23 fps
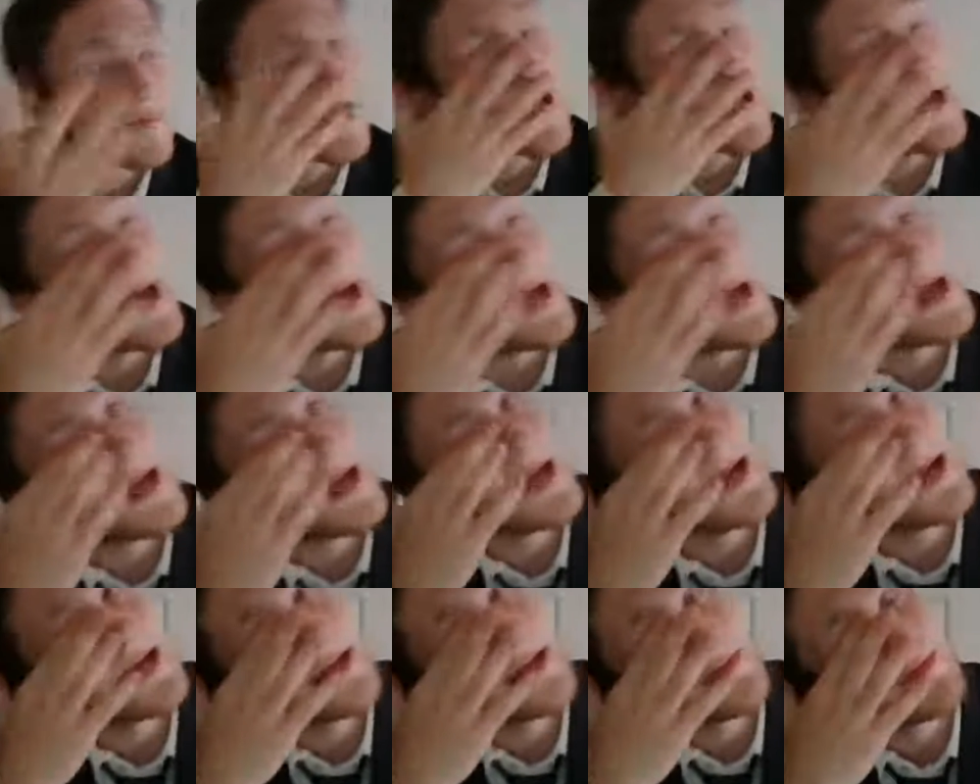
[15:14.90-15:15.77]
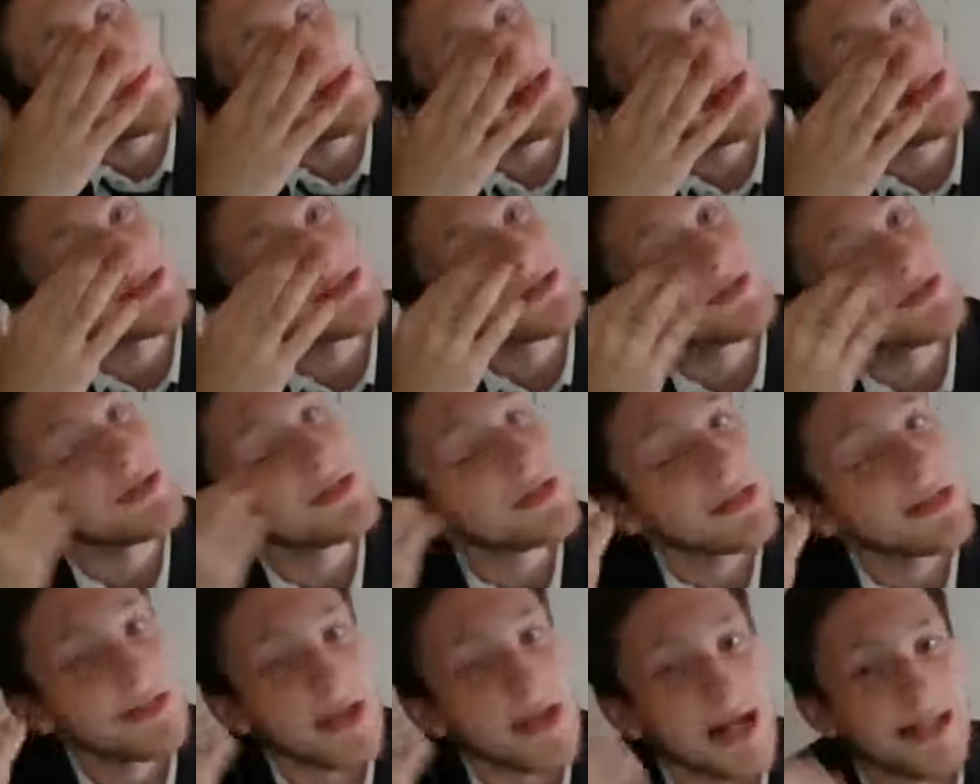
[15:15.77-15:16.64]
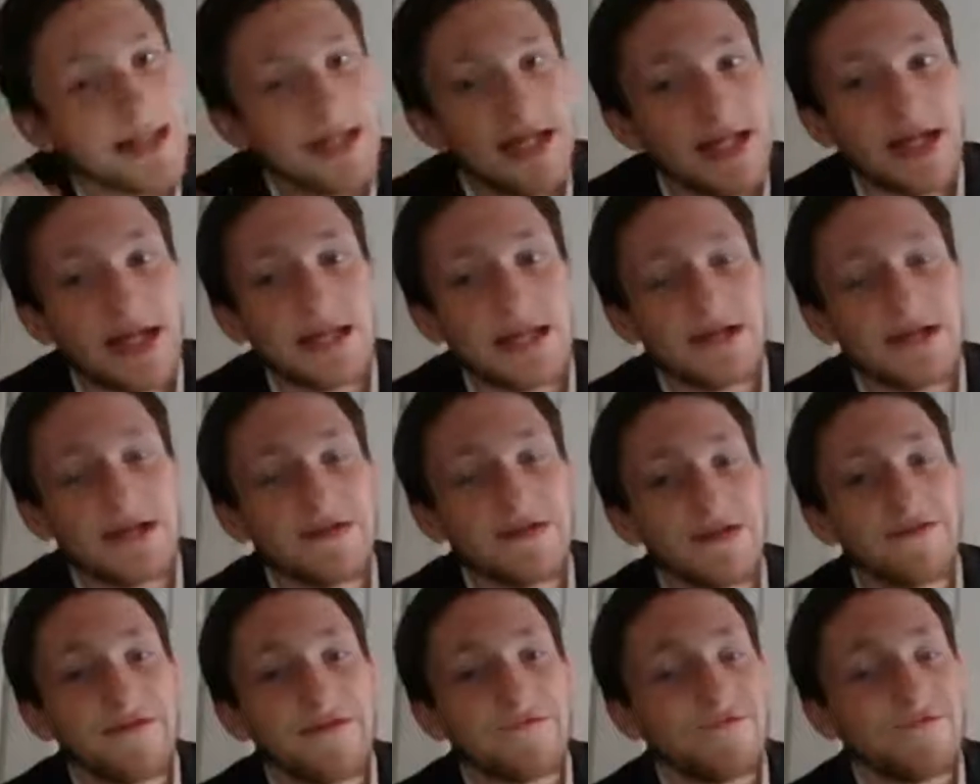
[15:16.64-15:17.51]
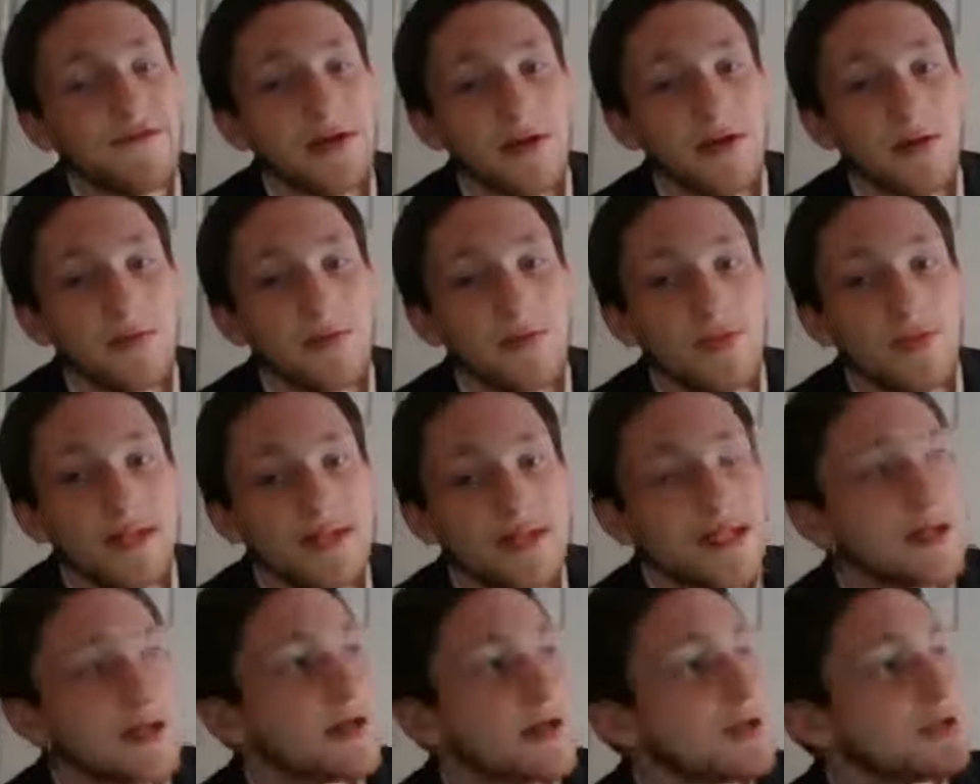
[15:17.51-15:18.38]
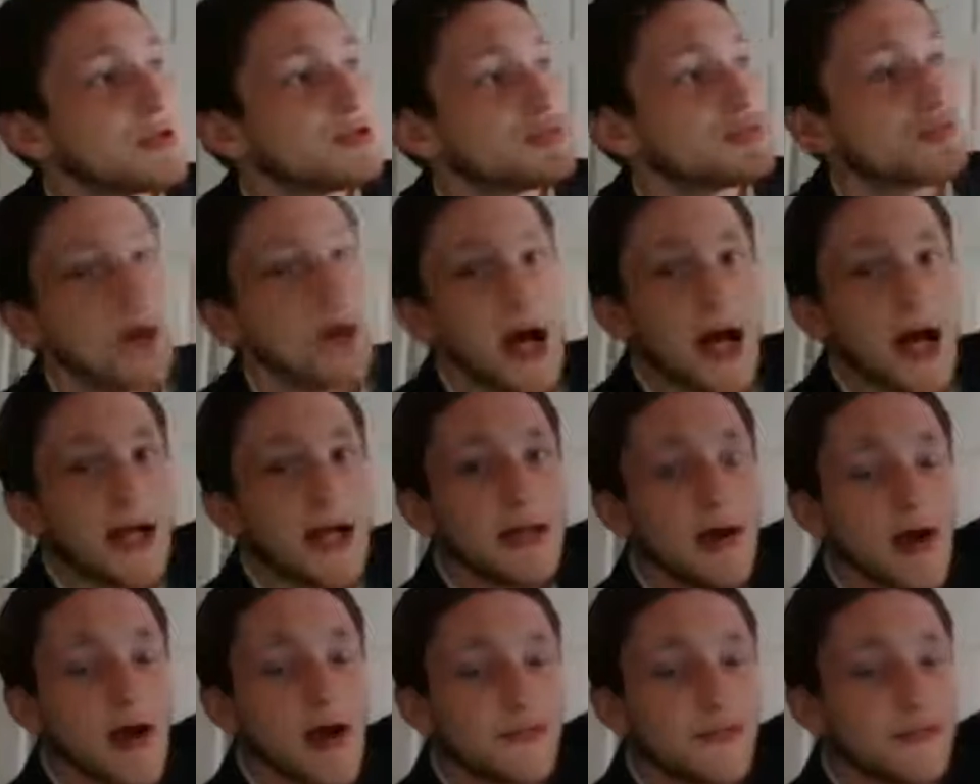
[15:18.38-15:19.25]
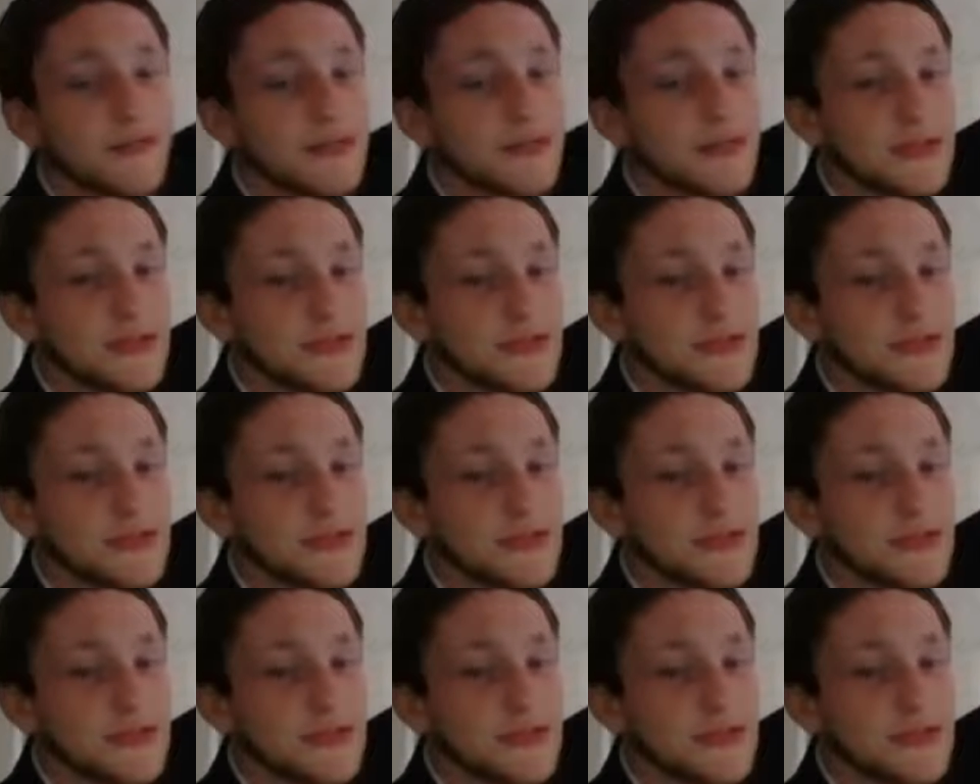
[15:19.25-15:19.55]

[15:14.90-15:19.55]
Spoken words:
And basically, at the end of the film, we see her ride off.